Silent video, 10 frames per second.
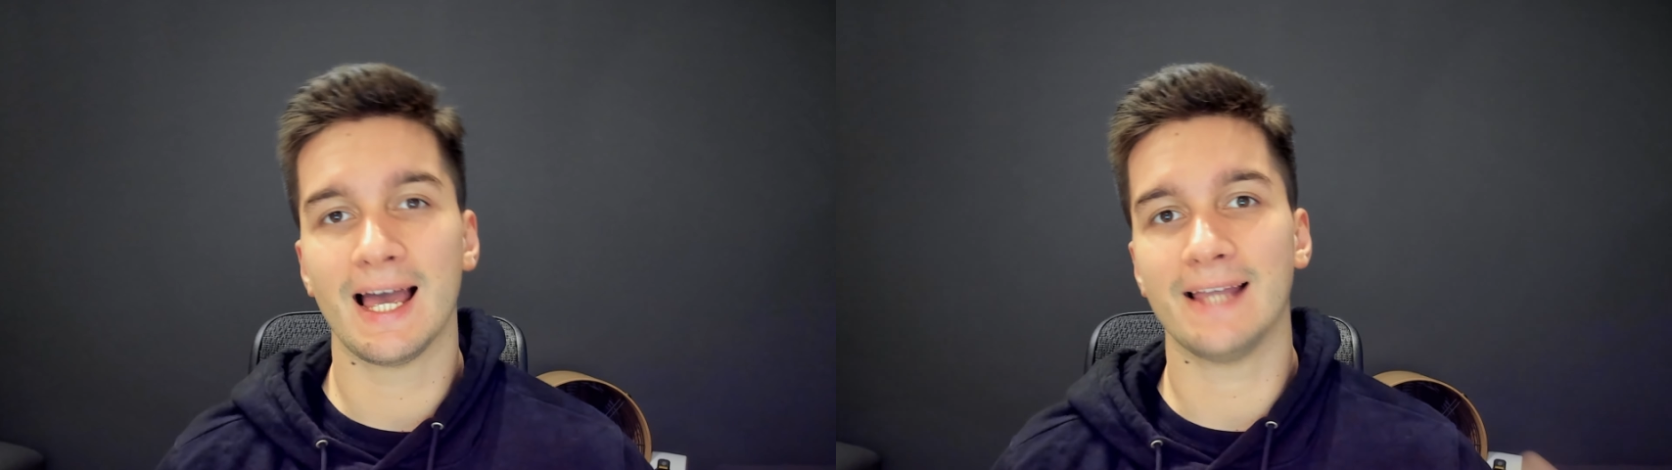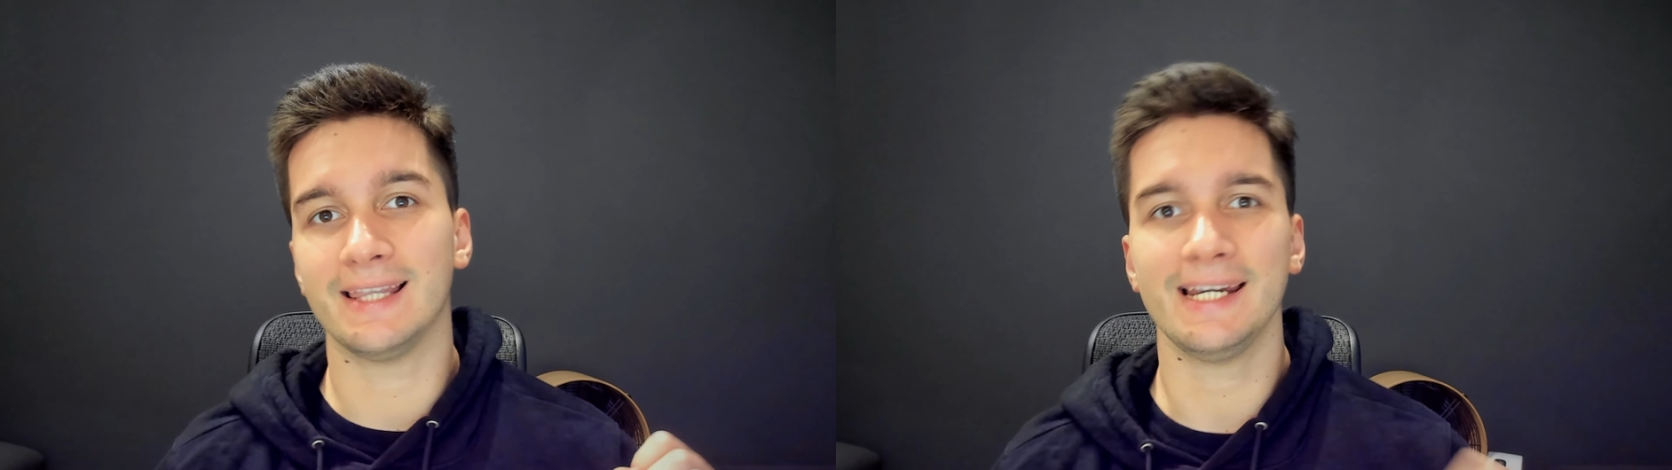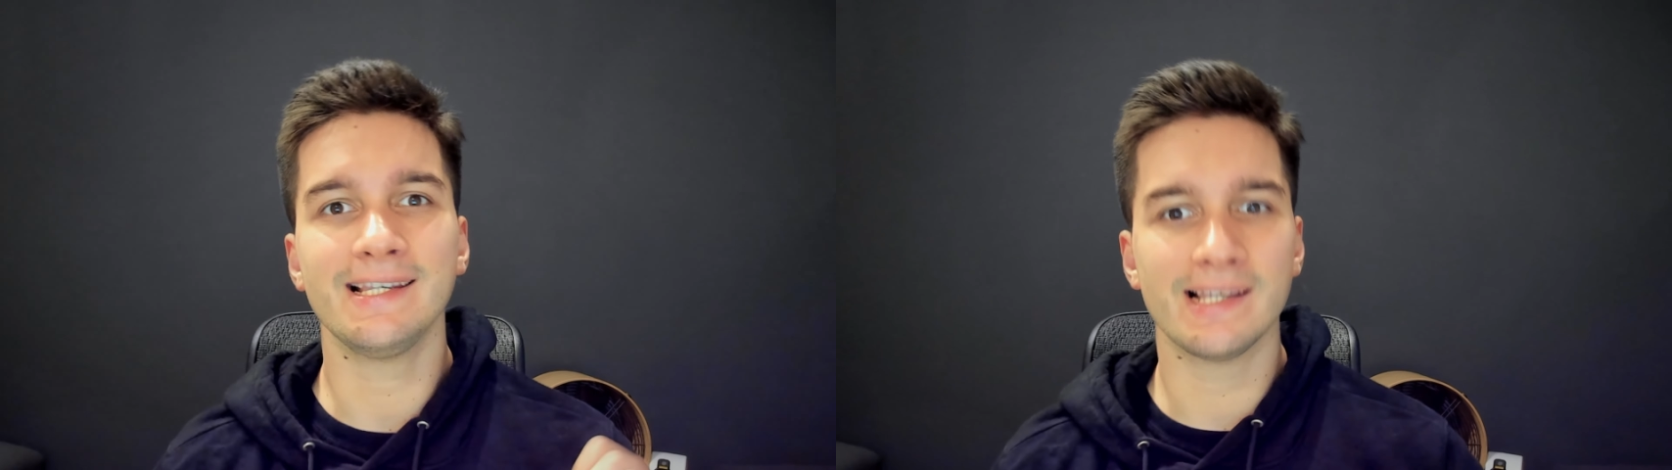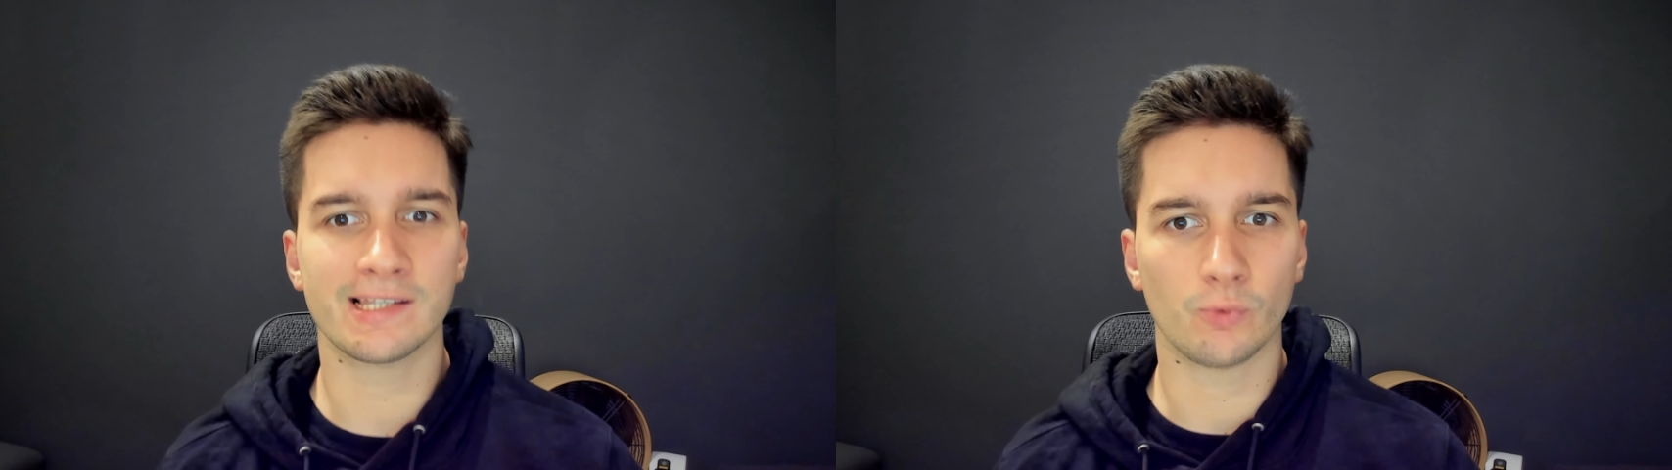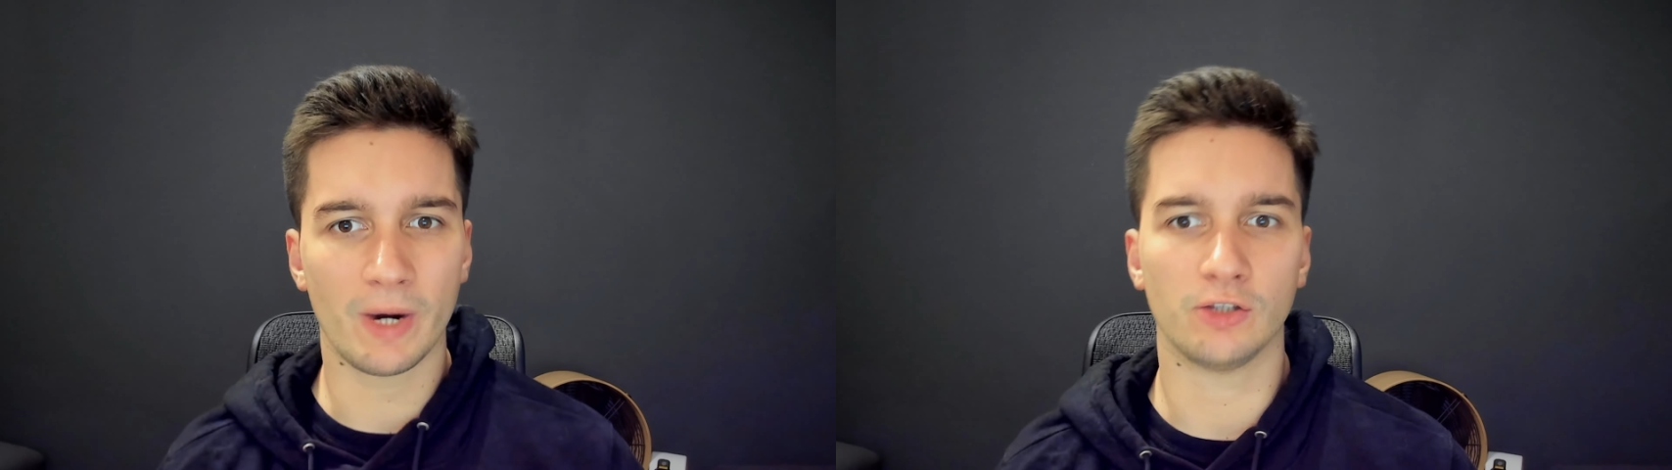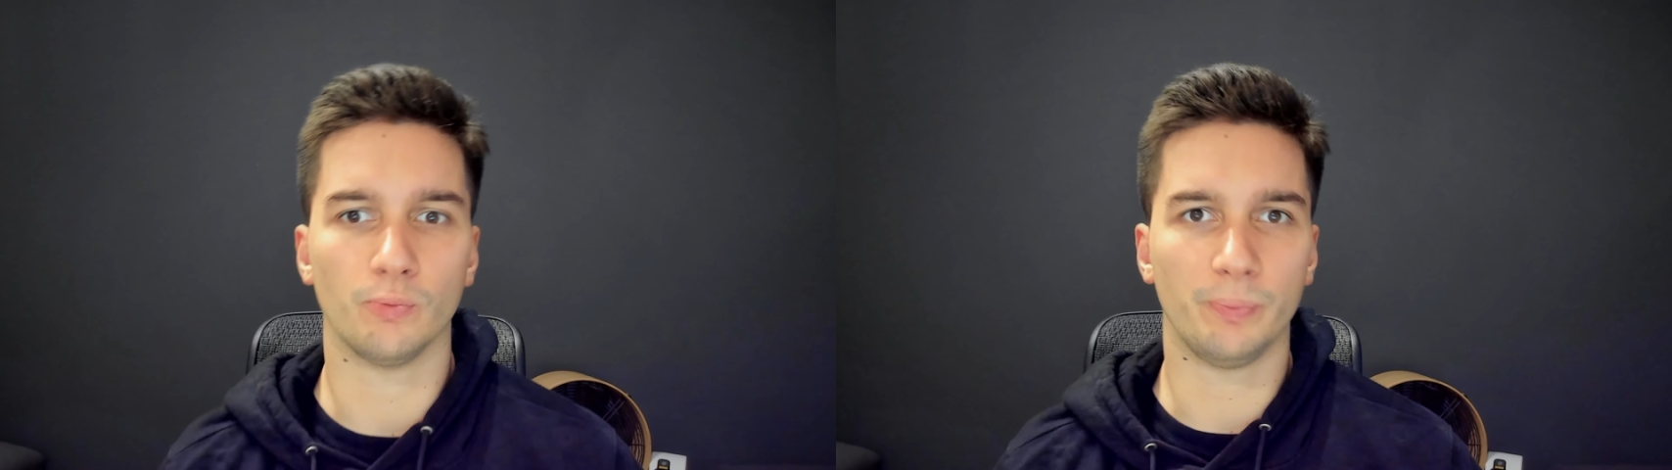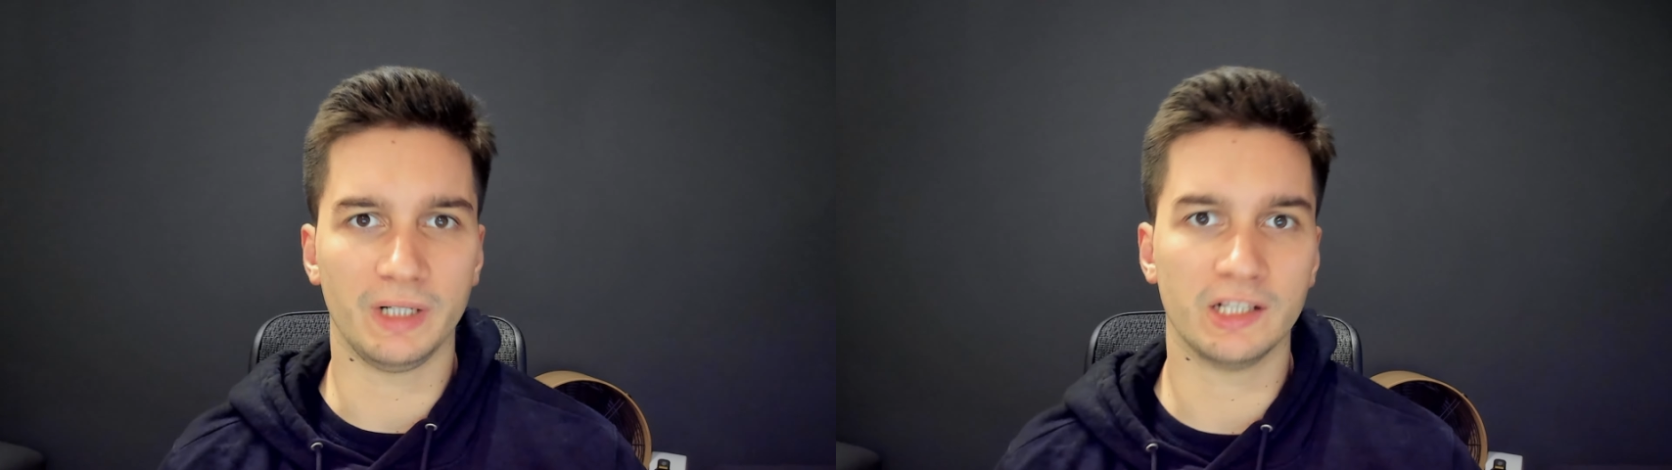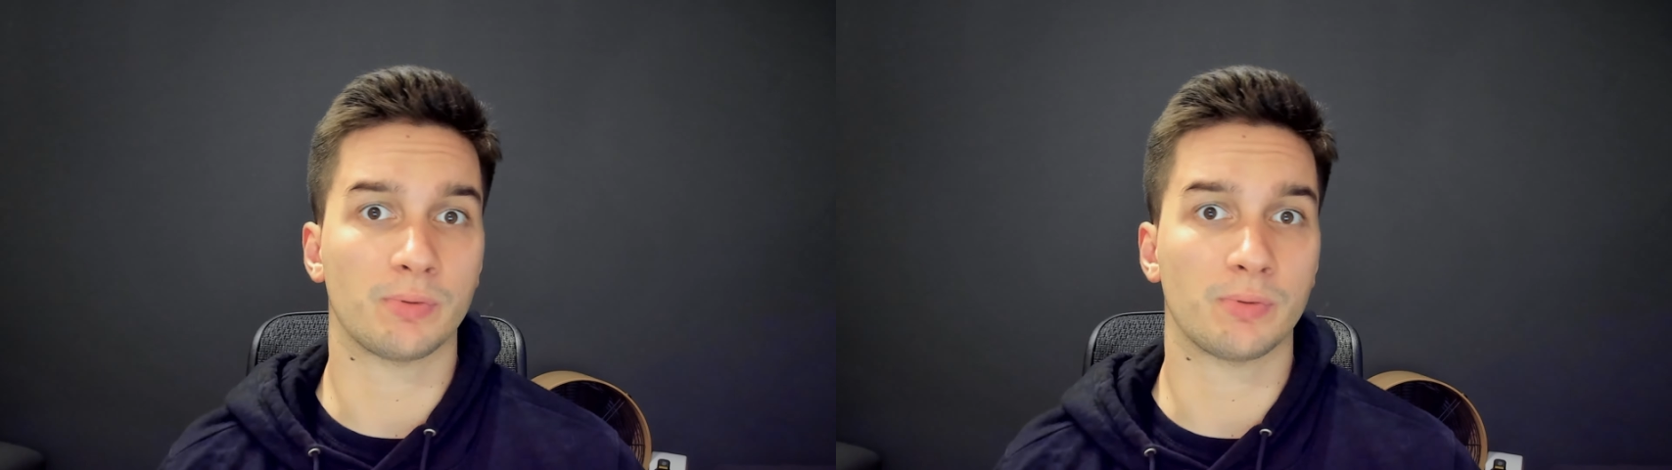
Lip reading: and the easiest way to build